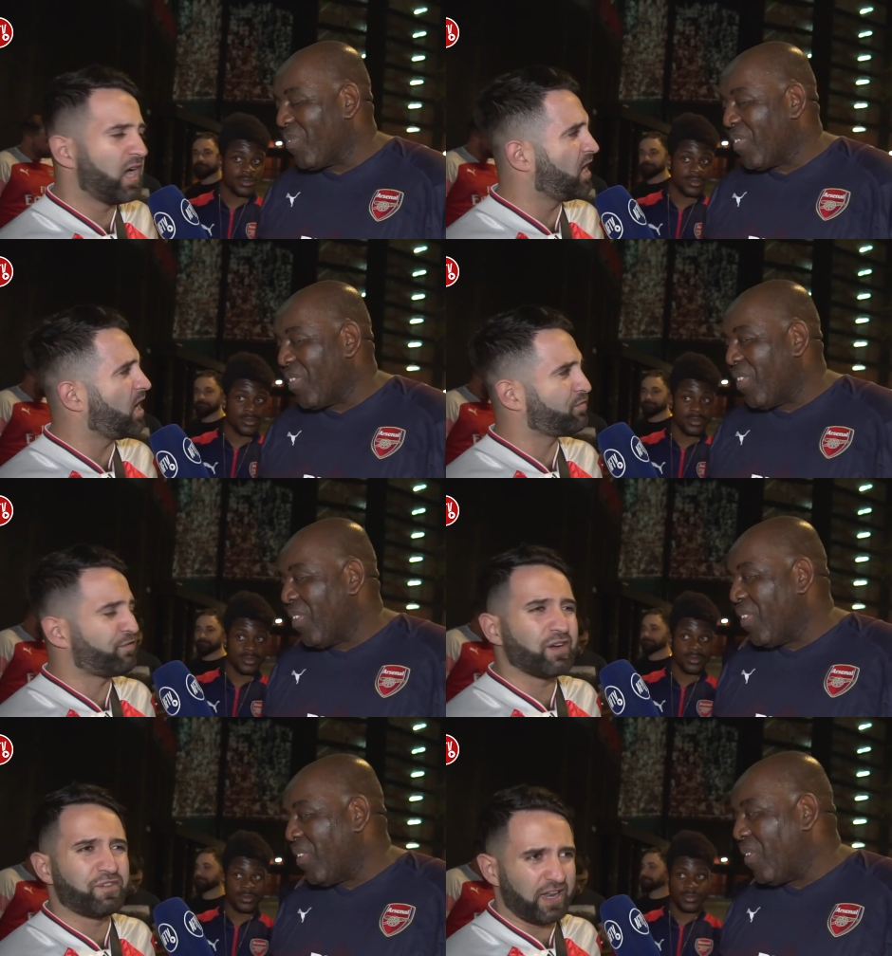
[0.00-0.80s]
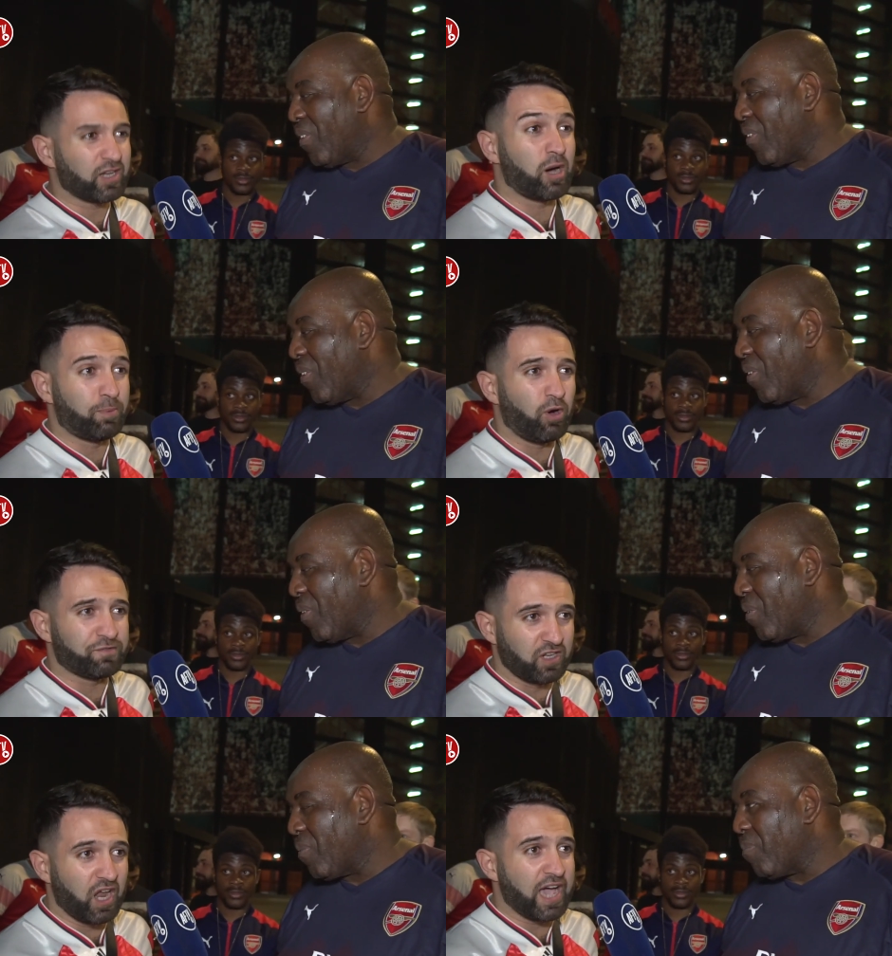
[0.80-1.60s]
Speaker 1: uh, Frankfurt had a couple
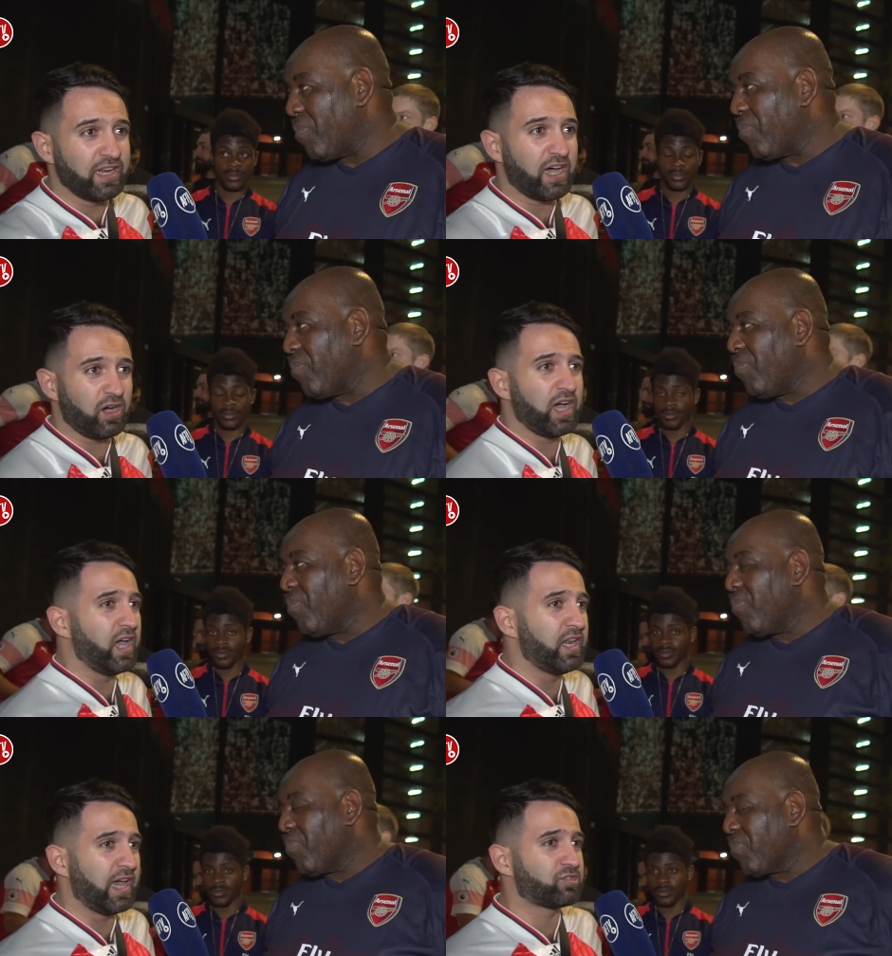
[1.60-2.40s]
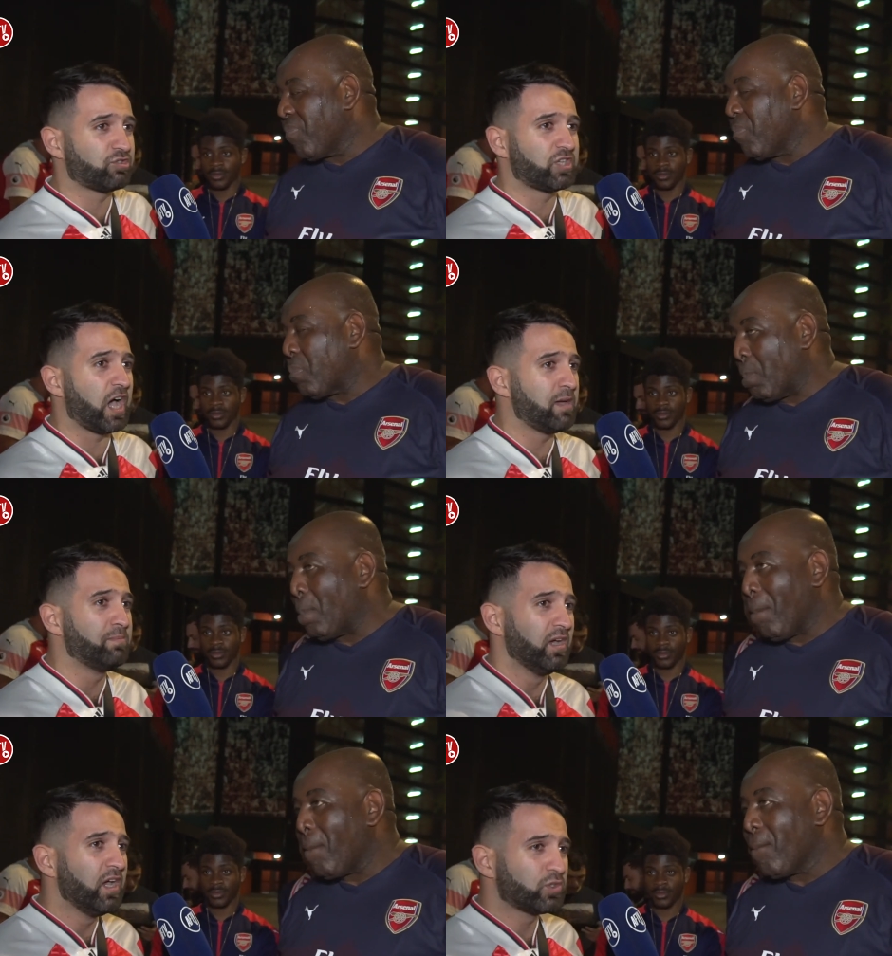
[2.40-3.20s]
off the line in extra mm.
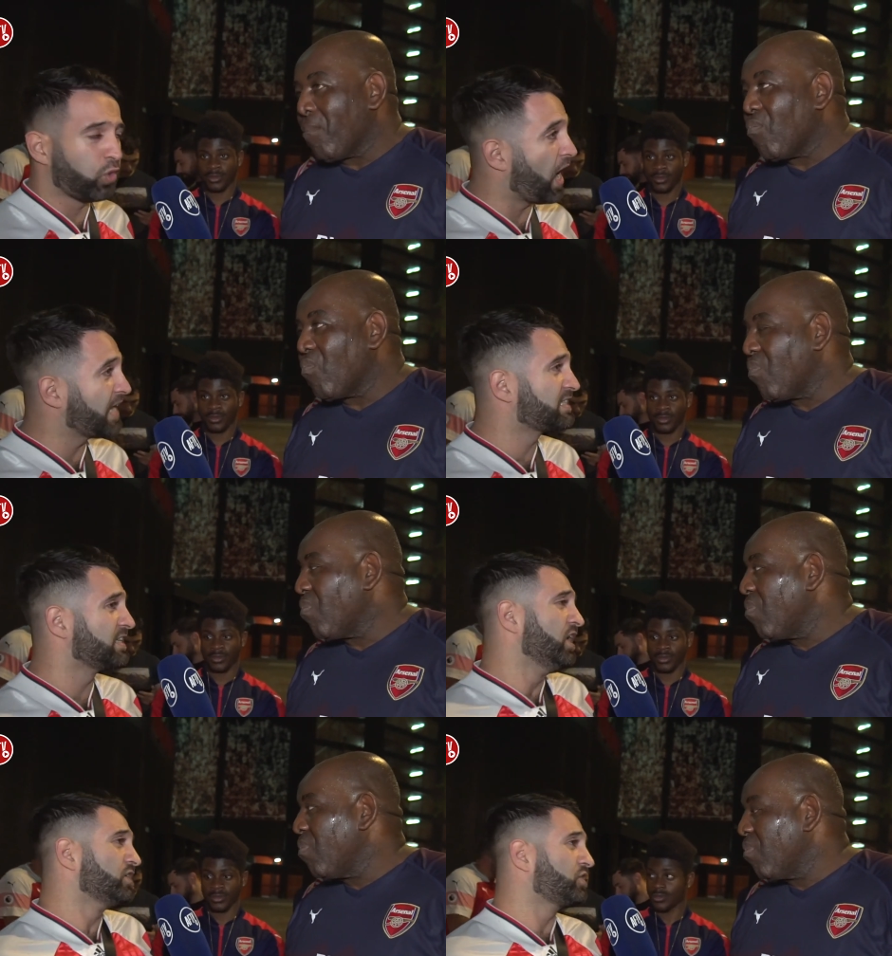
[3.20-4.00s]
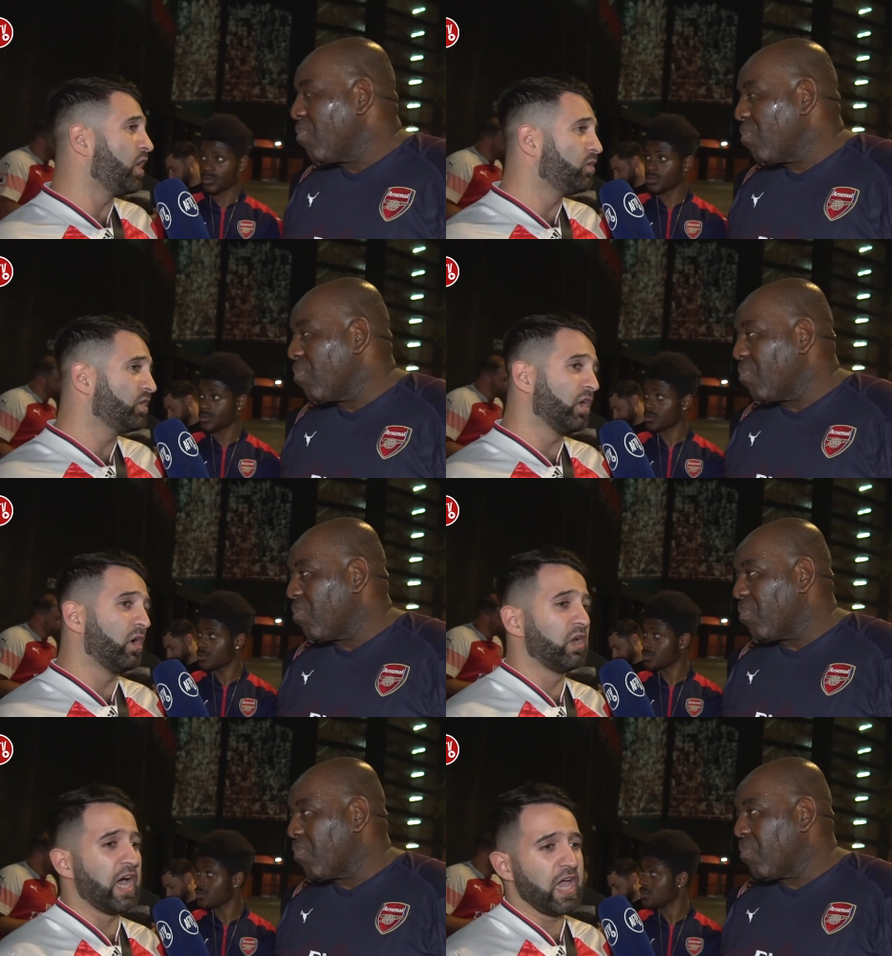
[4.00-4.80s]
time twice. So you
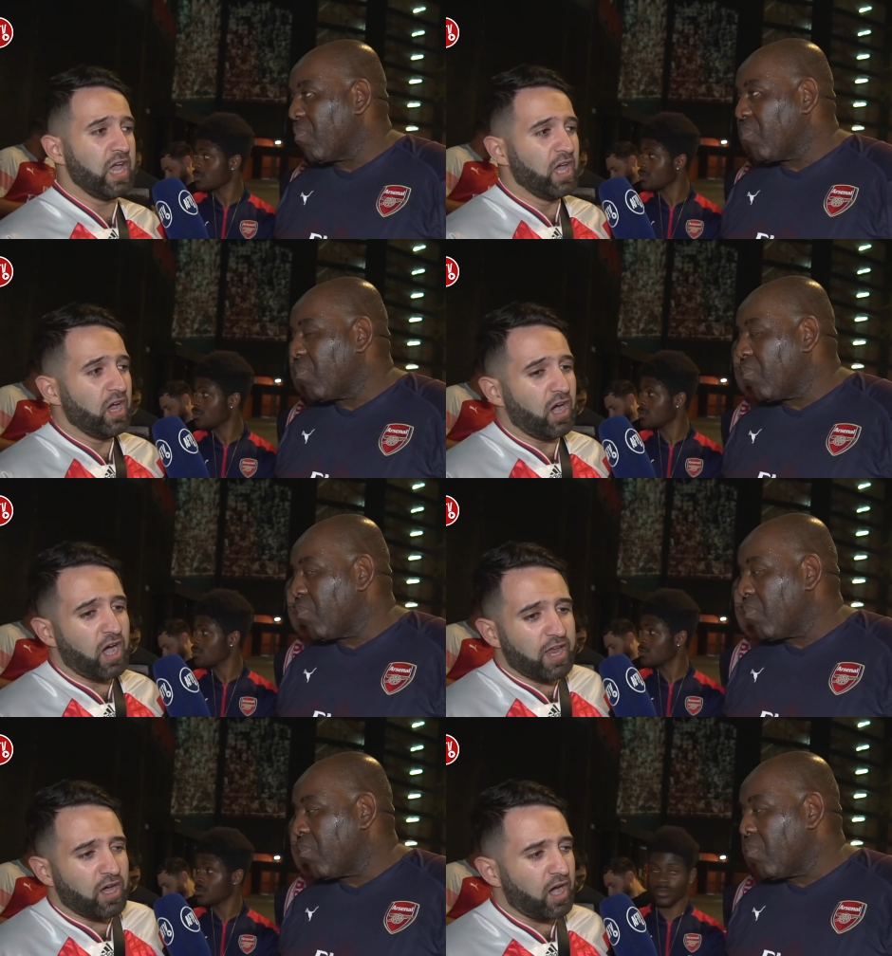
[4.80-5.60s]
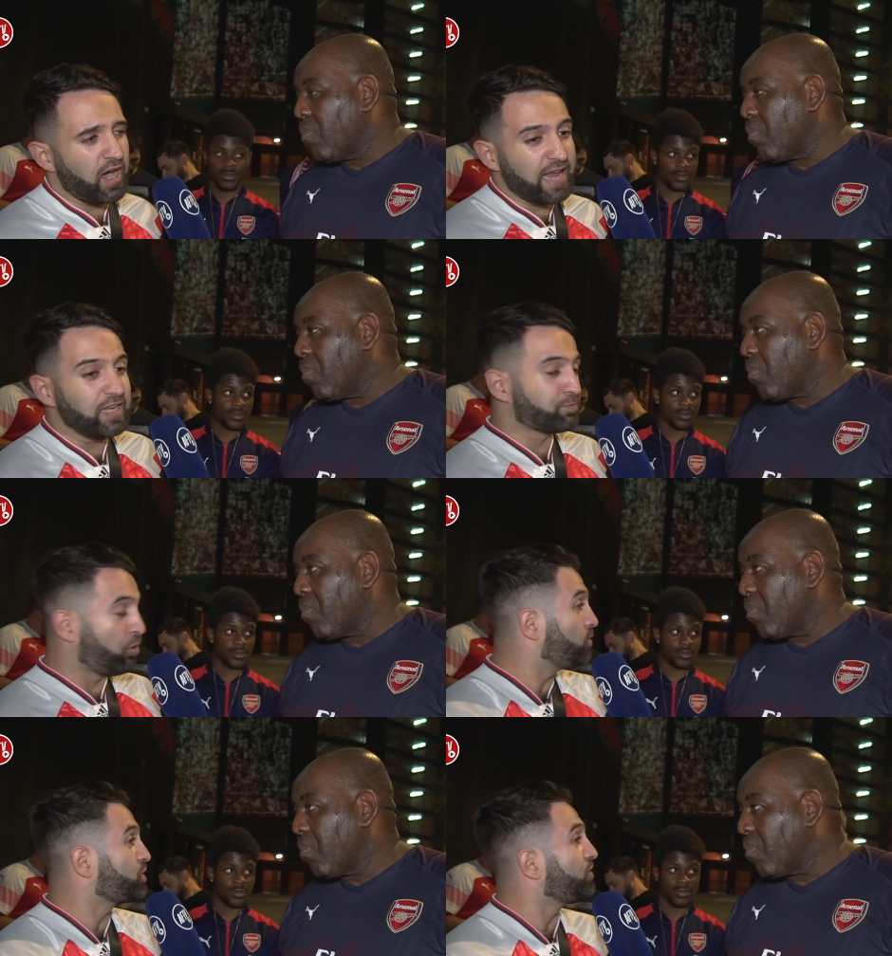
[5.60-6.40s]
know, like at, at this
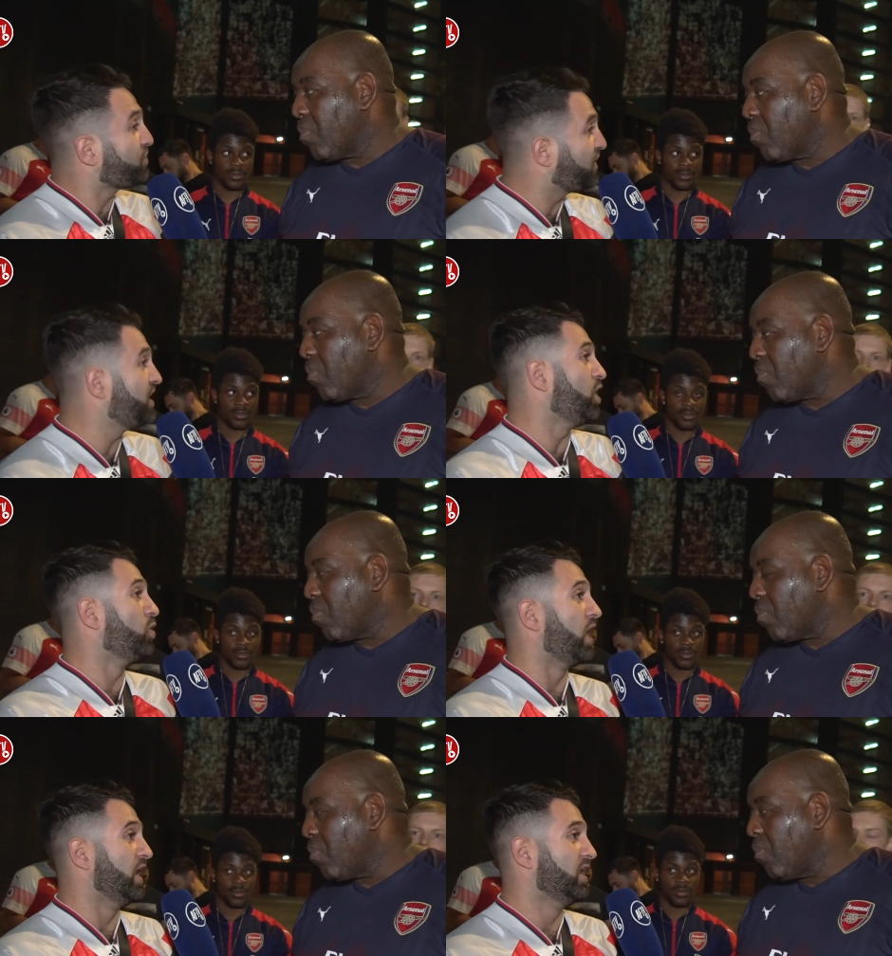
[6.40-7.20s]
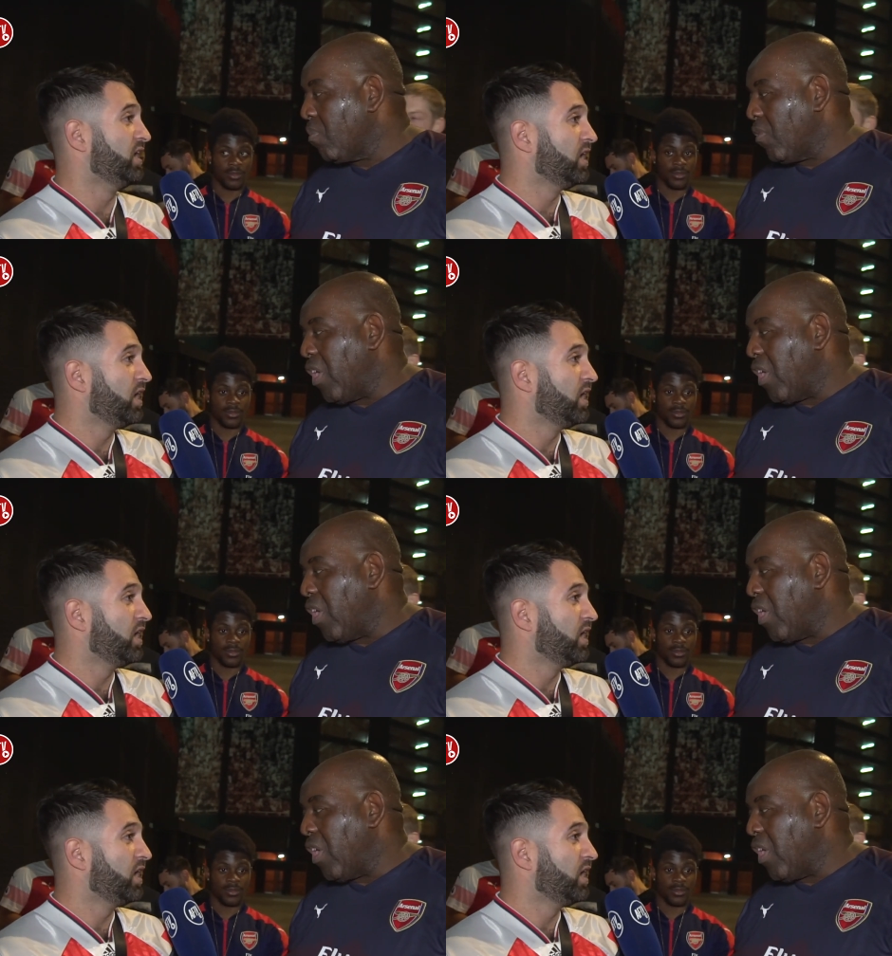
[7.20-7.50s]
point, we shouldn't fear no one.